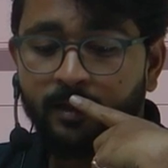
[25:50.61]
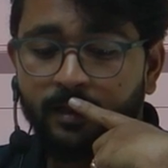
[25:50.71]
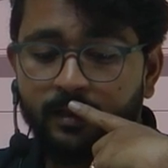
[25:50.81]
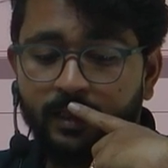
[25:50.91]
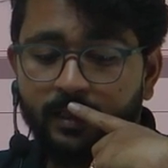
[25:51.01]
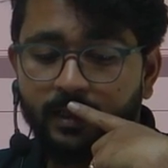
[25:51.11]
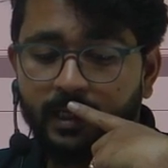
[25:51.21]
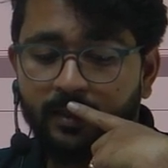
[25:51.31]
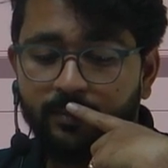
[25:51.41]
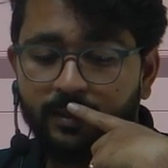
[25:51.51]
then
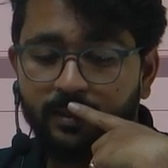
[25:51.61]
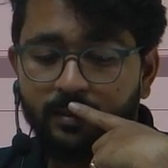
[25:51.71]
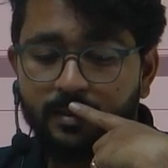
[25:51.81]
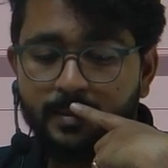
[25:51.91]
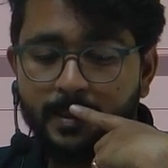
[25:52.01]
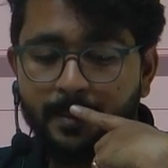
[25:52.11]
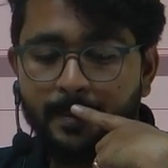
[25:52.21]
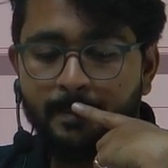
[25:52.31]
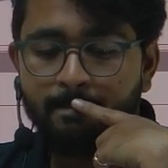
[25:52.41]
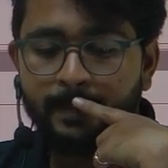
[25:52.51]
table
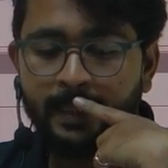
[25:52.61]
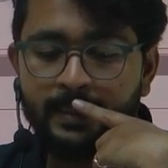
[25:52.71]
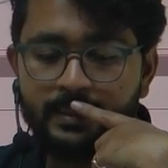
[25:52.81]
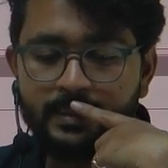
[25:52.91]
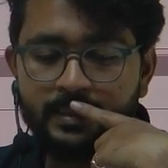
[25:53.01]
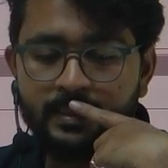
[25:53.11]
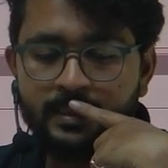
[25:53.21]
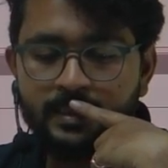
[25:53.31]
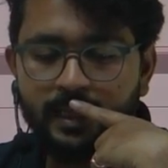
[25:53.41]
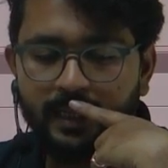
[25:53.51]
means
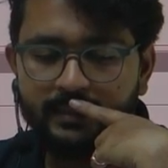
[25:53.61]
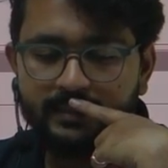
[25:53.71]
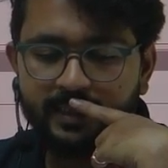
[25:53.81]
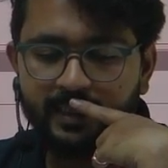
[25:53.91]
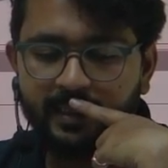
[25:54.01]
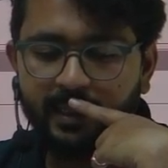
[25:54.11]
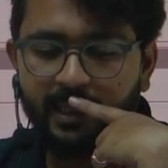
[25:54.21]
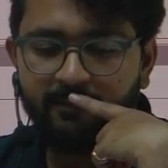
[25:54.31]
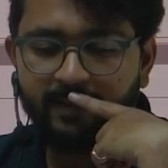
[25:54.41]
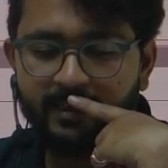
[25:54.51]
asset,
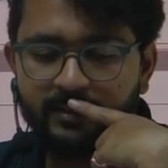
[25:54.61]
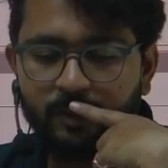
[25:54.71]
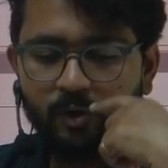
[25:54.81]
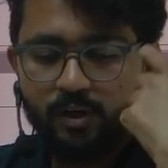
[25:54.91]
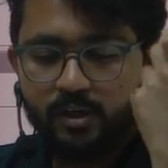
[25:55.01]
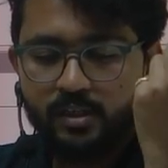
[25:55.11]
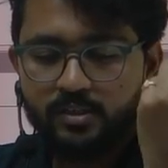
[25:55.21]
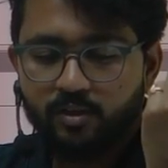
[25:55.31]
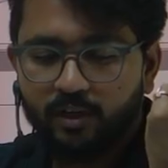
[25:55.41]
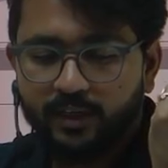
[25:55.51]
events, orders,
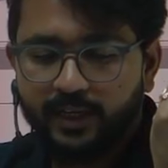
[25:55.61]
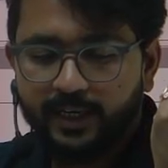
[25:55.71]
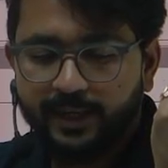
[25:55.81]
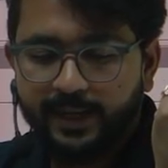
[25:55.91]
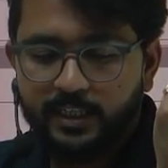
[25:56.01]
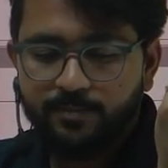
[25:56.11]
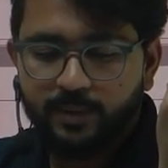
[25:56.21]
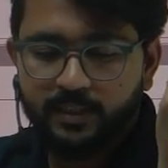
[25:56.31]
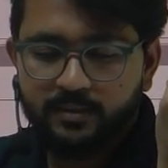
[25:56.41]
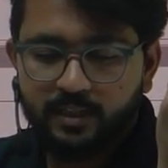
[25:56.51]
contact,
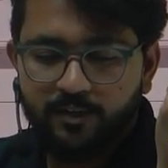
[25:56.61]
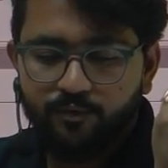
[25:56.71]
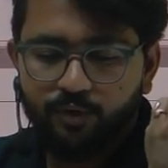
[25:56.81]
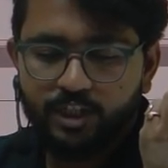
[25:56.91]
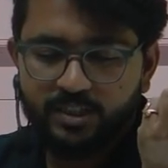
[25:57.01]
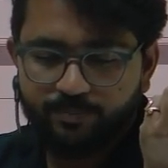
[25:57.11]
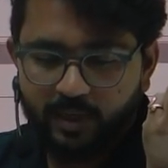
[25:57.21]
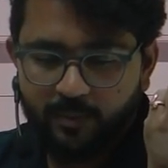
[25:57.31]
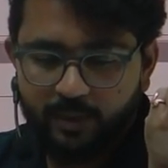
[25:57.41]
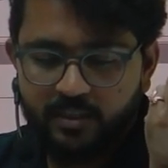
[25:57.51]
expense, invoice,
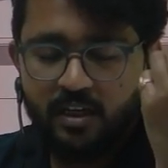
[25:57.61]
payment.